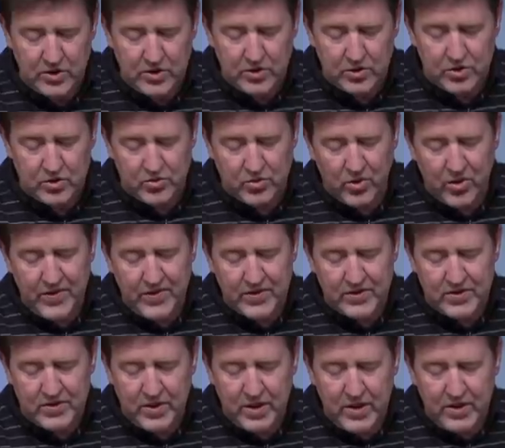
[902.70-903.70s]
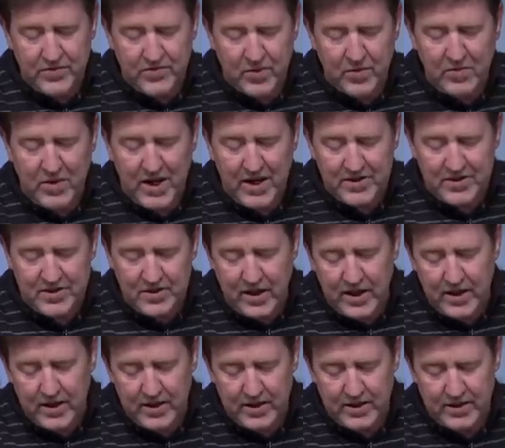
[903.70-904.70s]
to destroy the city for my
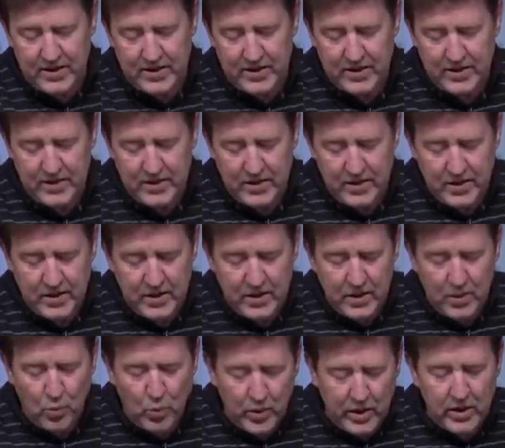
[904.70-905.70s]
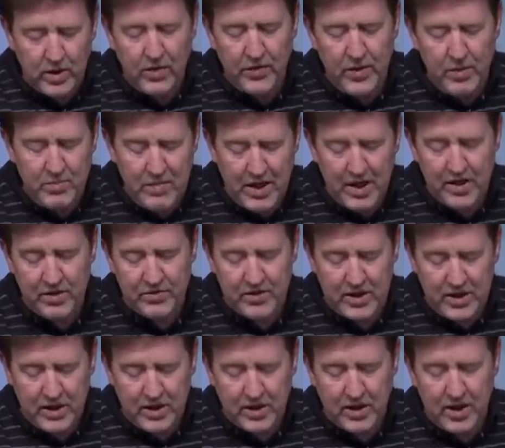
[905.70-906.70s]
sake. Will the men of
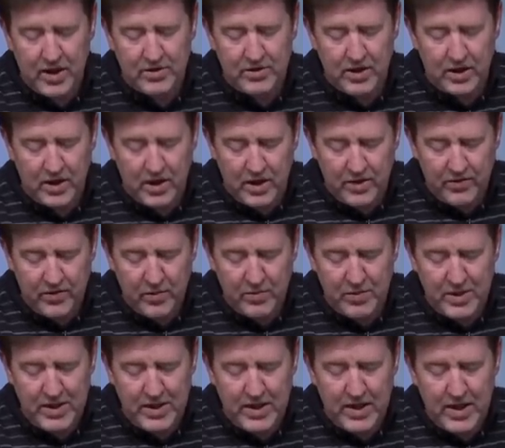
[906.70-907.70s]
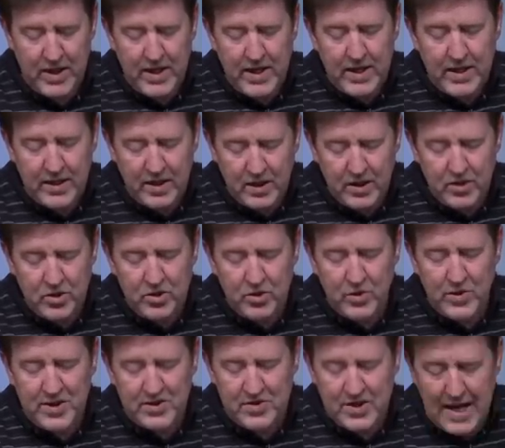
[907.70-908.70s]
Keilah deliver me
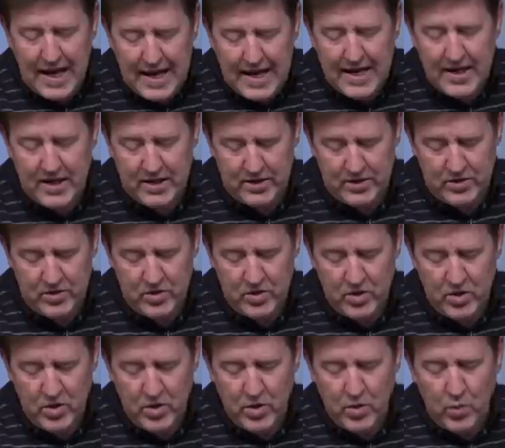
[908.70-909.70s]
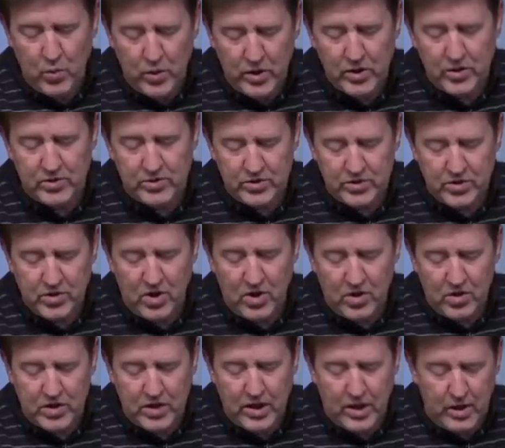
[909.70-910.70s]
into his hand? Will
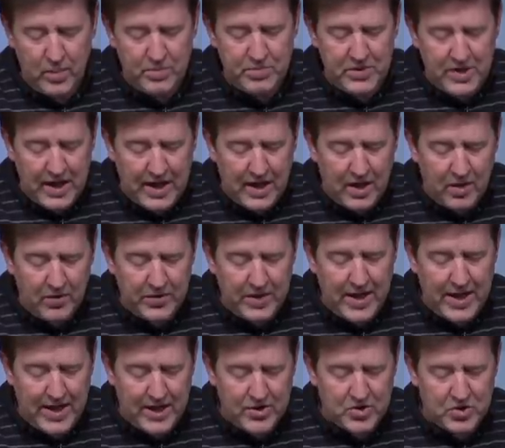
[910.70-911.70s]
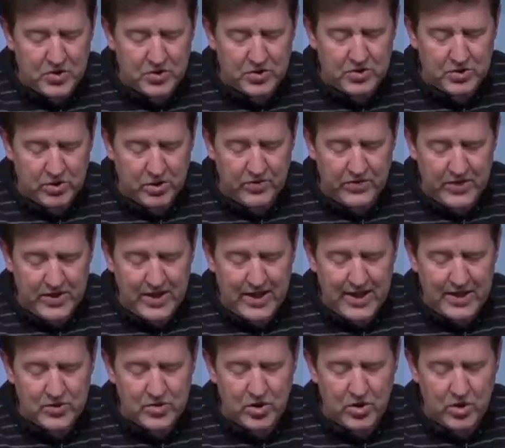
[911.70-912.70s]
Saul come down as your servant
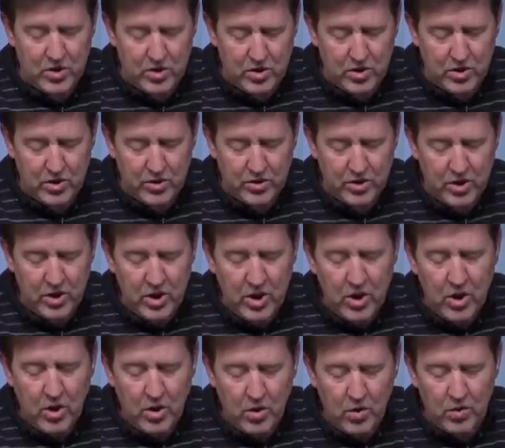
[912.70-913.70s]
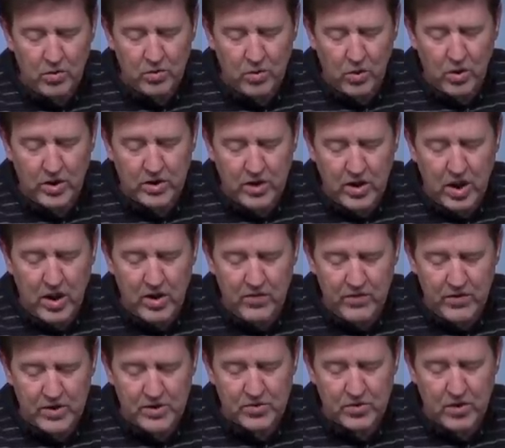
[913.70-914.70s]
has heard? O Lord God
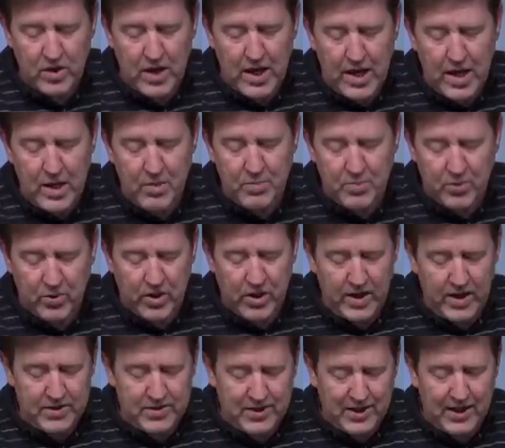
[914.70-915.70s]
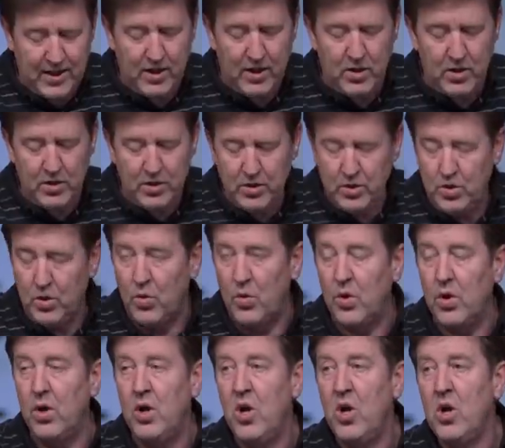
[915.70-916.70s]
of Israel, I pray, tell
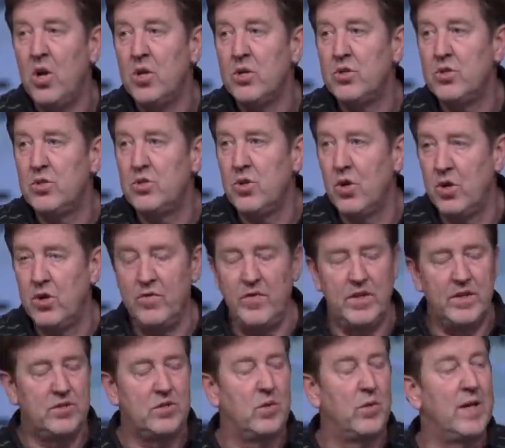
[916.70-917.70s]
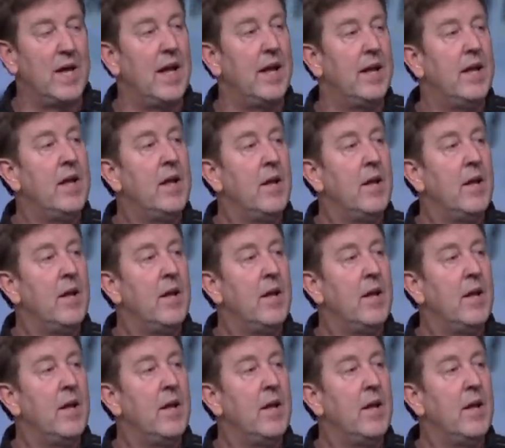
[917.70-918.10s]
your servant. So again,